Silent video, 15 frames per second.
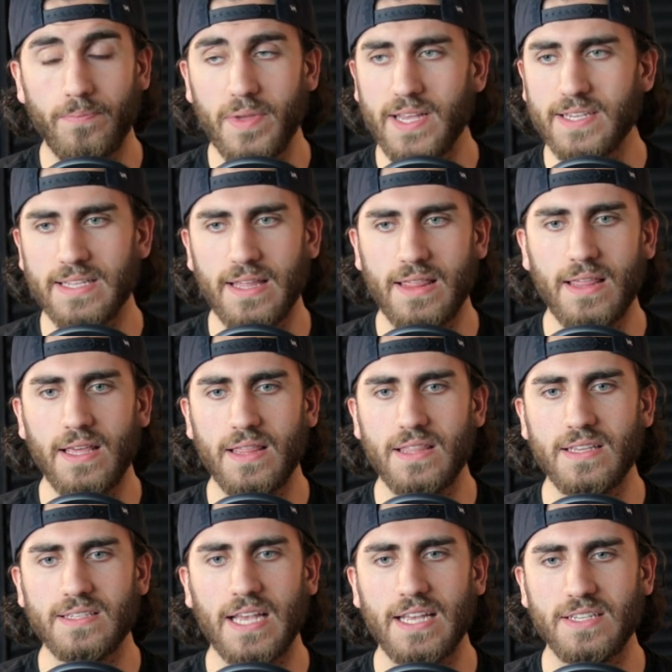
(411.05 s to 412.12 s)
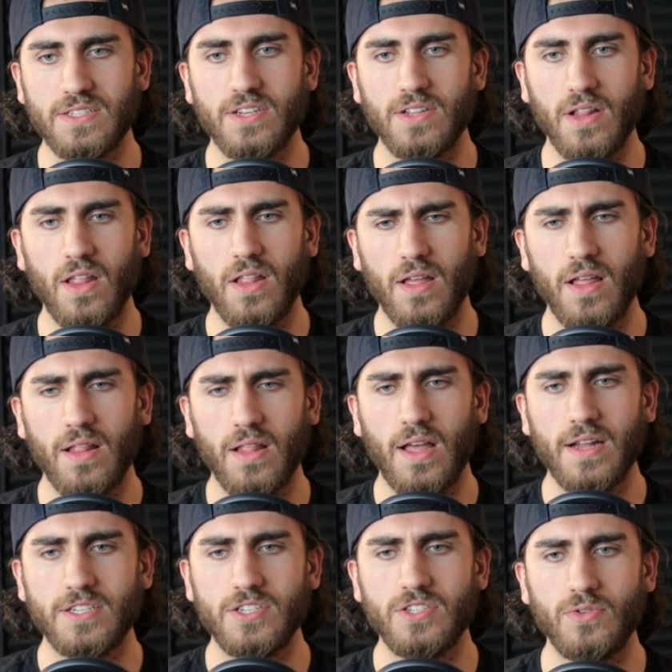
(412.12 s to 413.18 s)
because I think this has to a
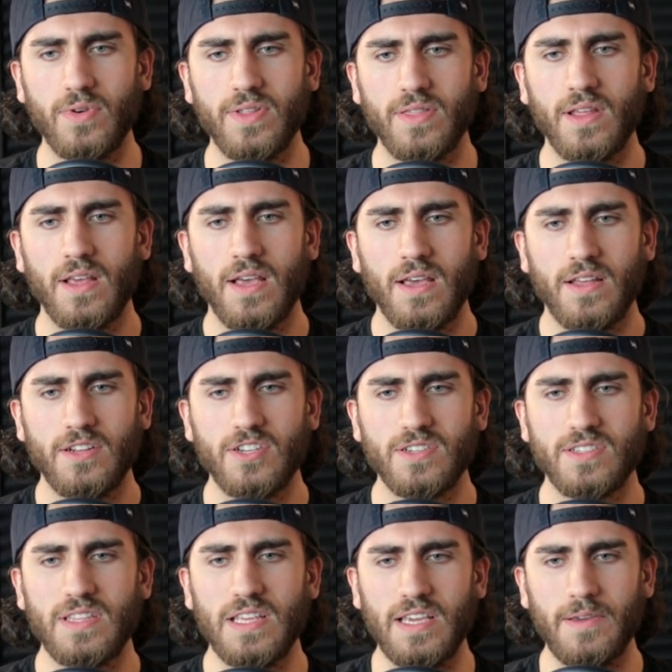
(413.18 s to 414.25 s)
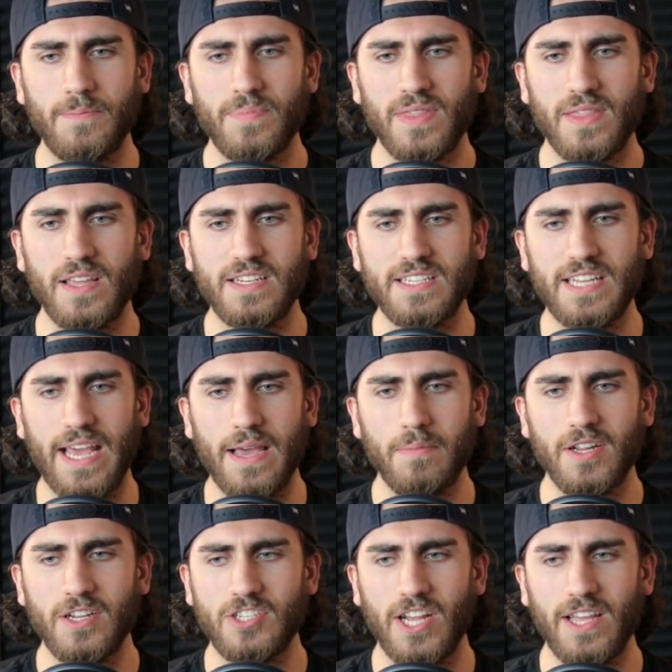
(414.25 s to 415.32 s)
lot to do with just the the
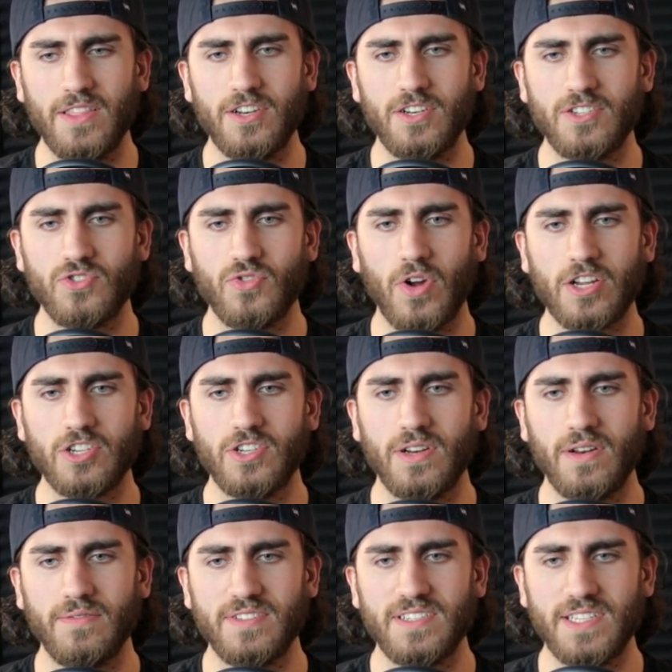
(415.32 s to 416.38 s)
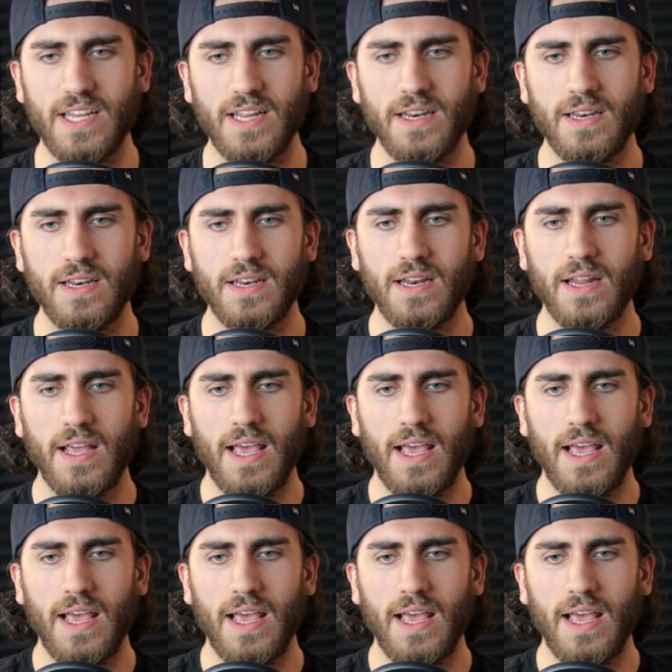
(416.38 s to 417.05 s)
damage and the destruction of sin